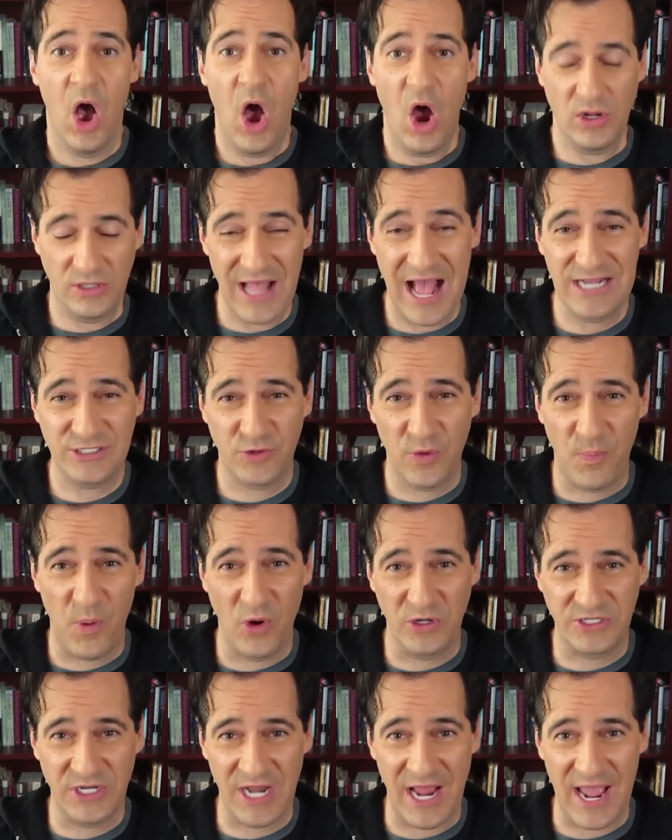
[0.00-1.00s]
Our last
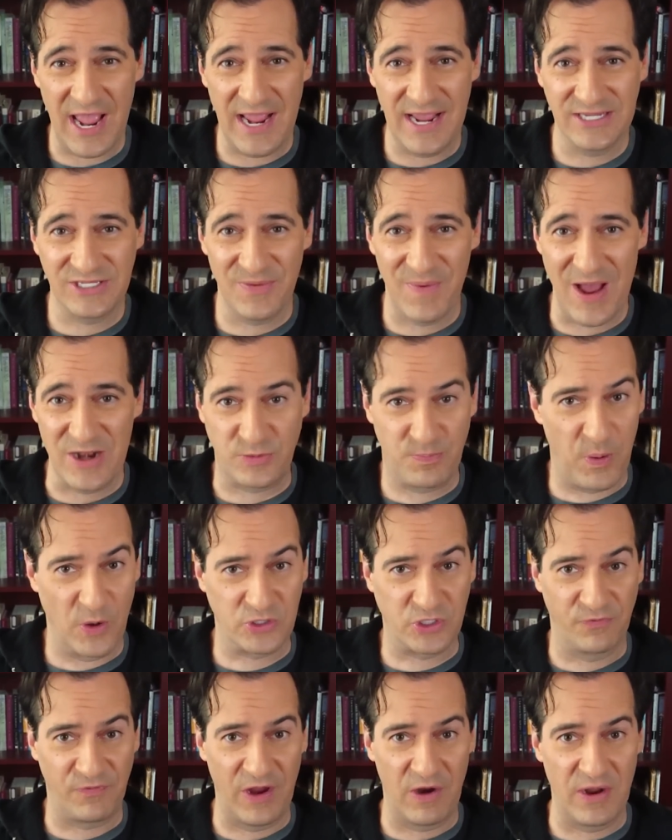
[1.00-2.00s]
report today is about
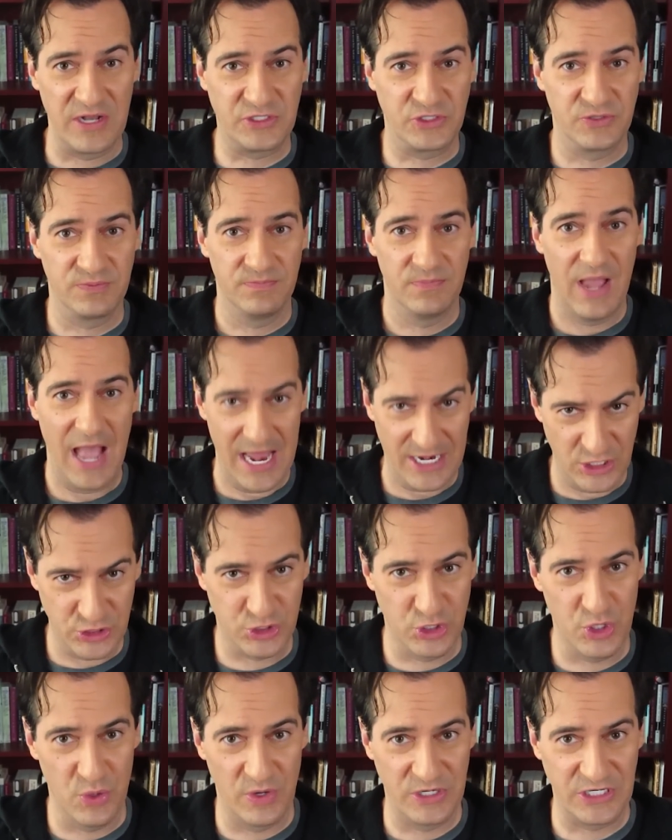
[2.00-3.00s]
Perseverance and
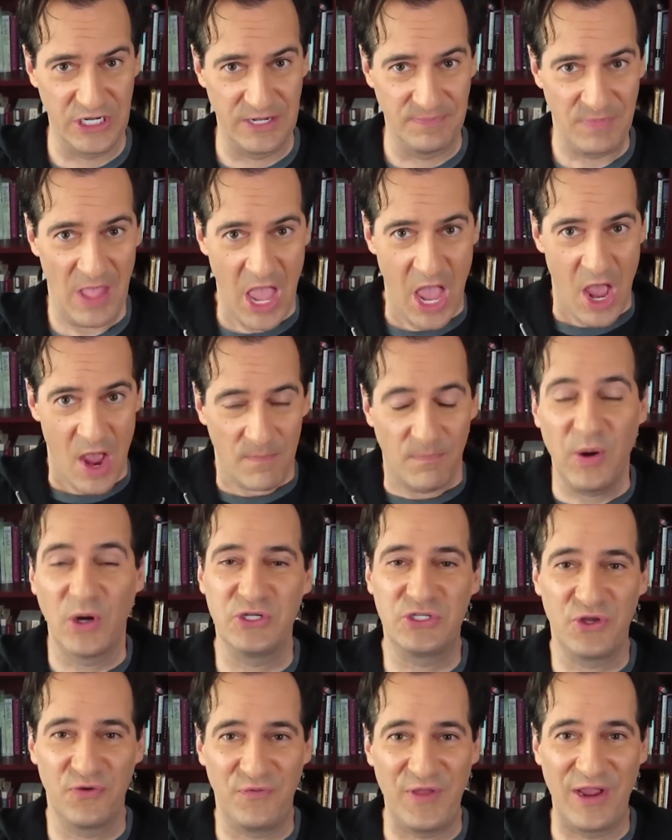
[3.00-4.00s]
Ingenuity.
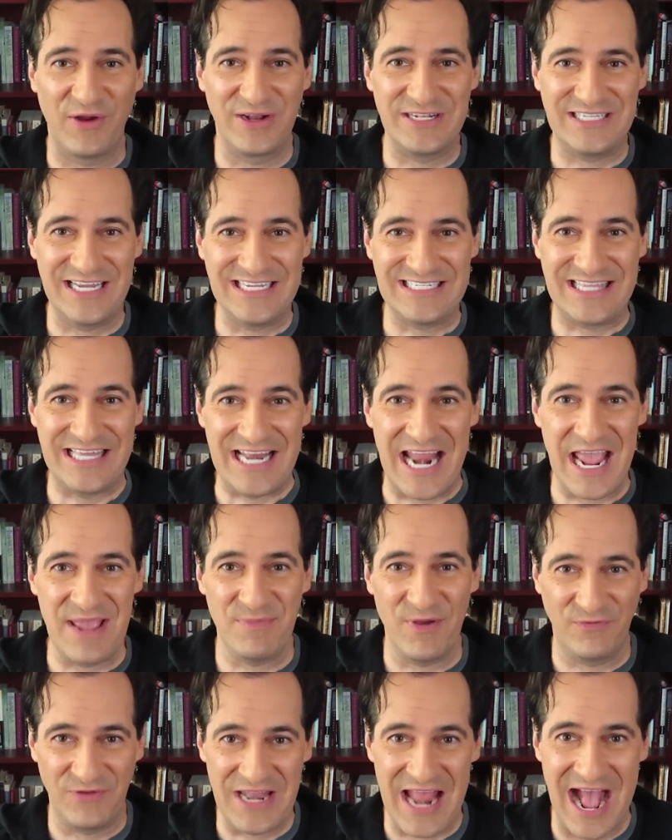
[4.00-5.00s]
Perseverance is the
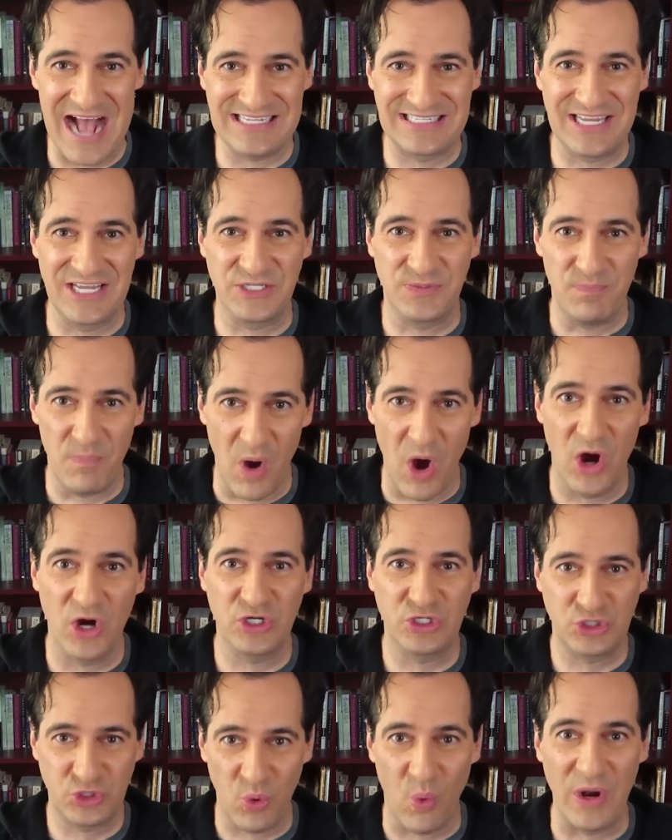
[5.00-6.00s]
name of NASA's
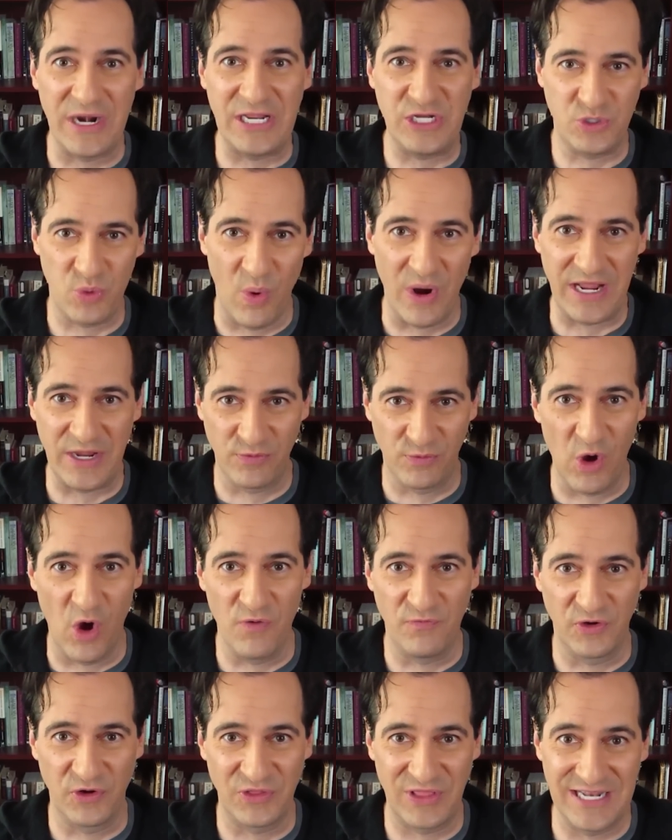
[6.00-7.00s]
Mars twenty twenty
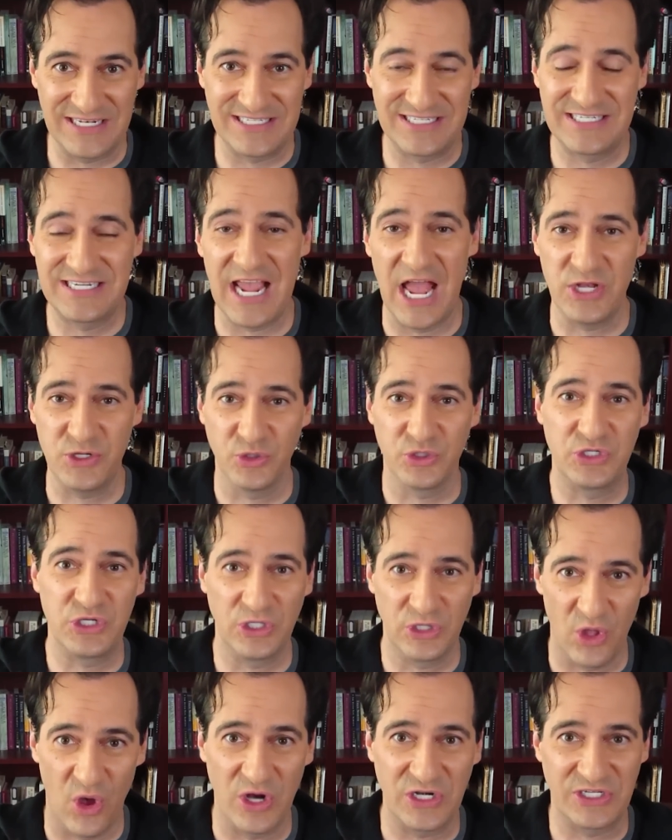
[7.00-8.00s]
rover that's scheduled
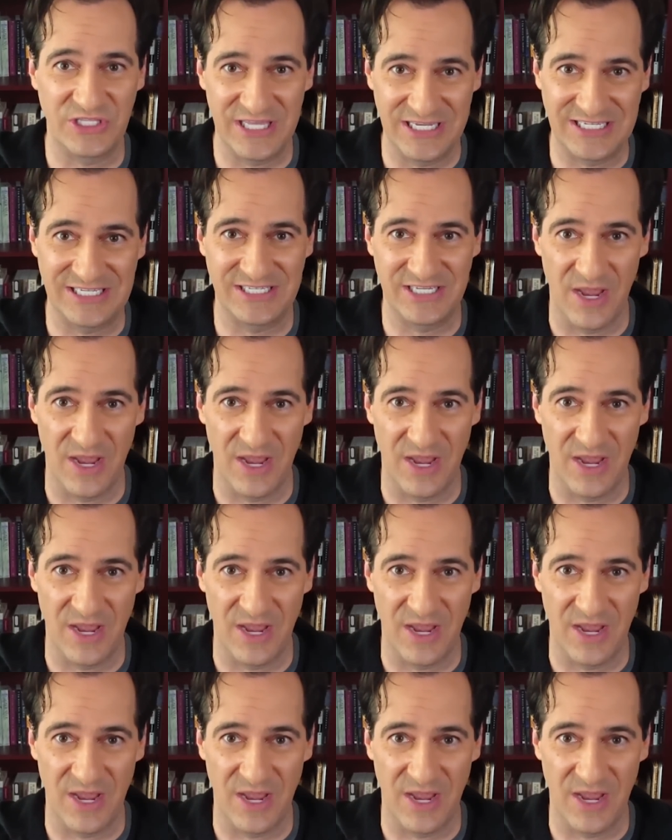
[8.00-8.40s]
to launch this